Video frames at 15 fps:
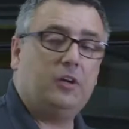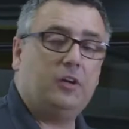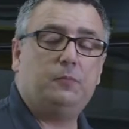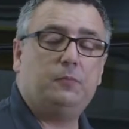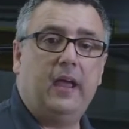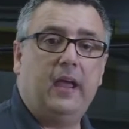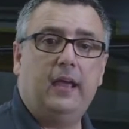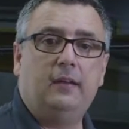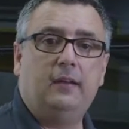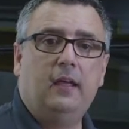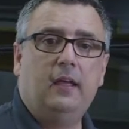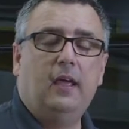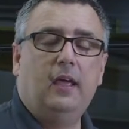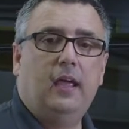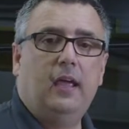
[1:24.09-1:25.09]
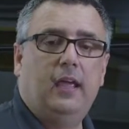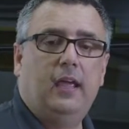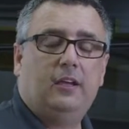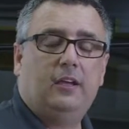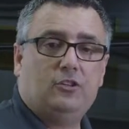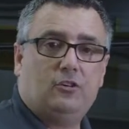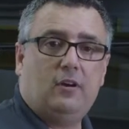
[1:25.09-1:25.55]
expand and
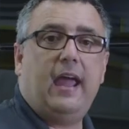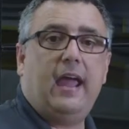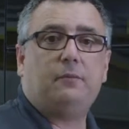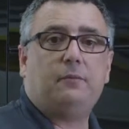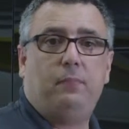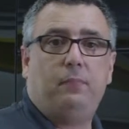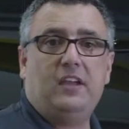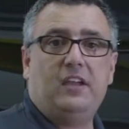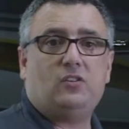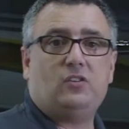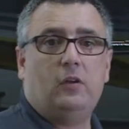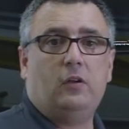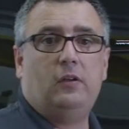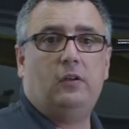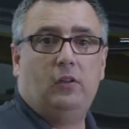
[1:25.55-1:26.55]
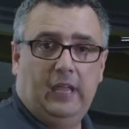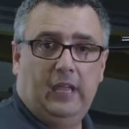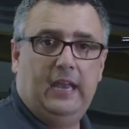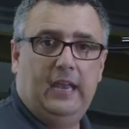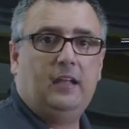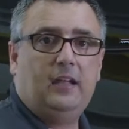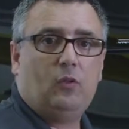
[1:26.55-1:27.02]
contract based on the
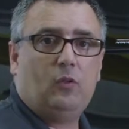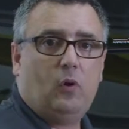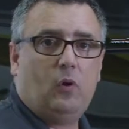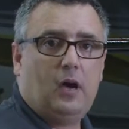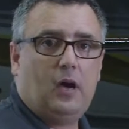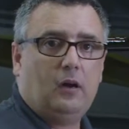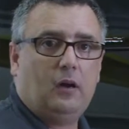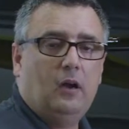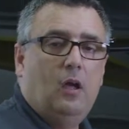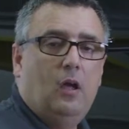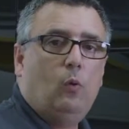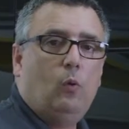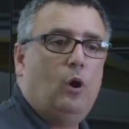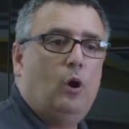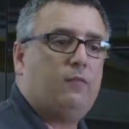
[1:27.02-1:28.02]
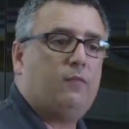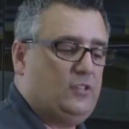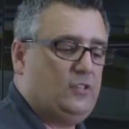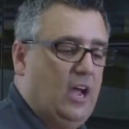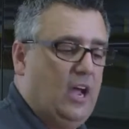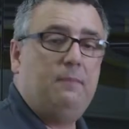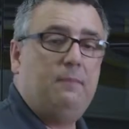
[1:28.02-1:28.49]
heating of the water. Well, over
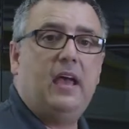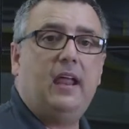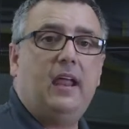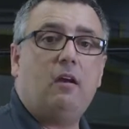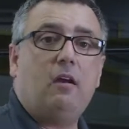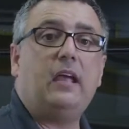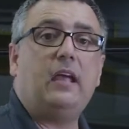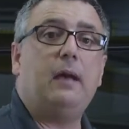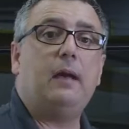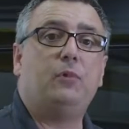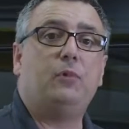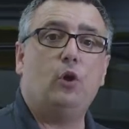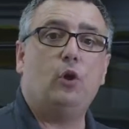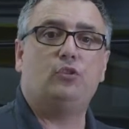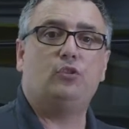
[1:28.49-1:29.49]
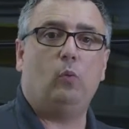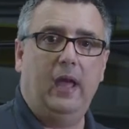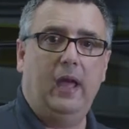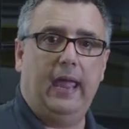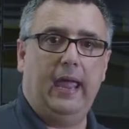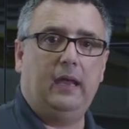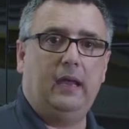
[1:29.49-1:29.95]
time, that air gap goes
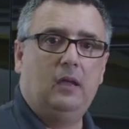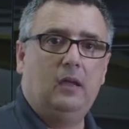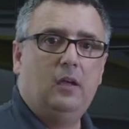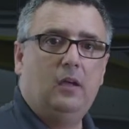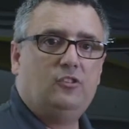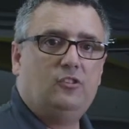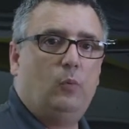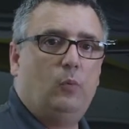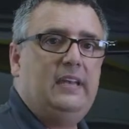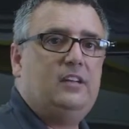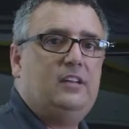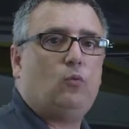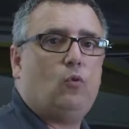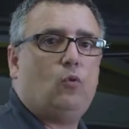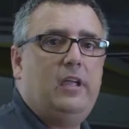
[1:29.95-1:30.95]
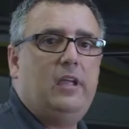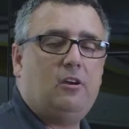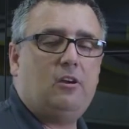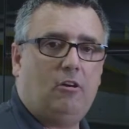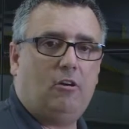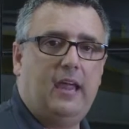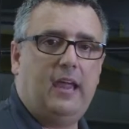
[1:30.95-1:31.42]
away. So we need to
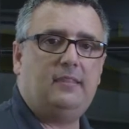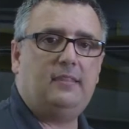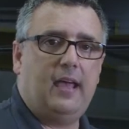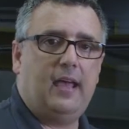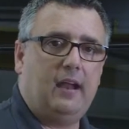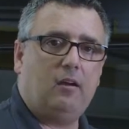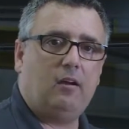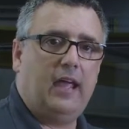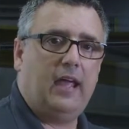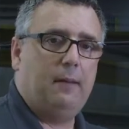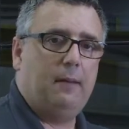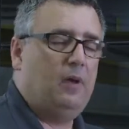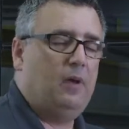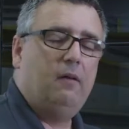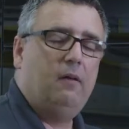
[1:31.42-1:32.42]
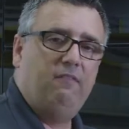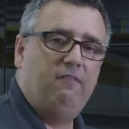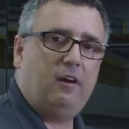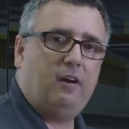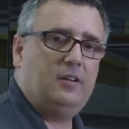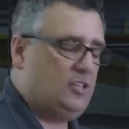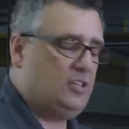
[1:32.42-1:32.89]
recreate that air gap.
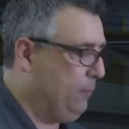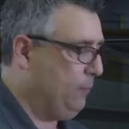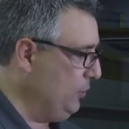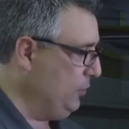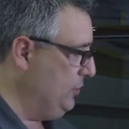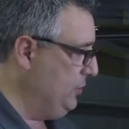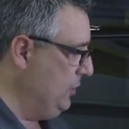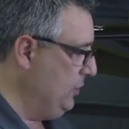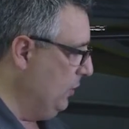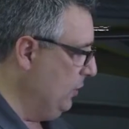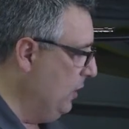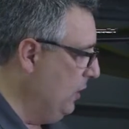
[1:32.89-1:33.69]
Very simple to do.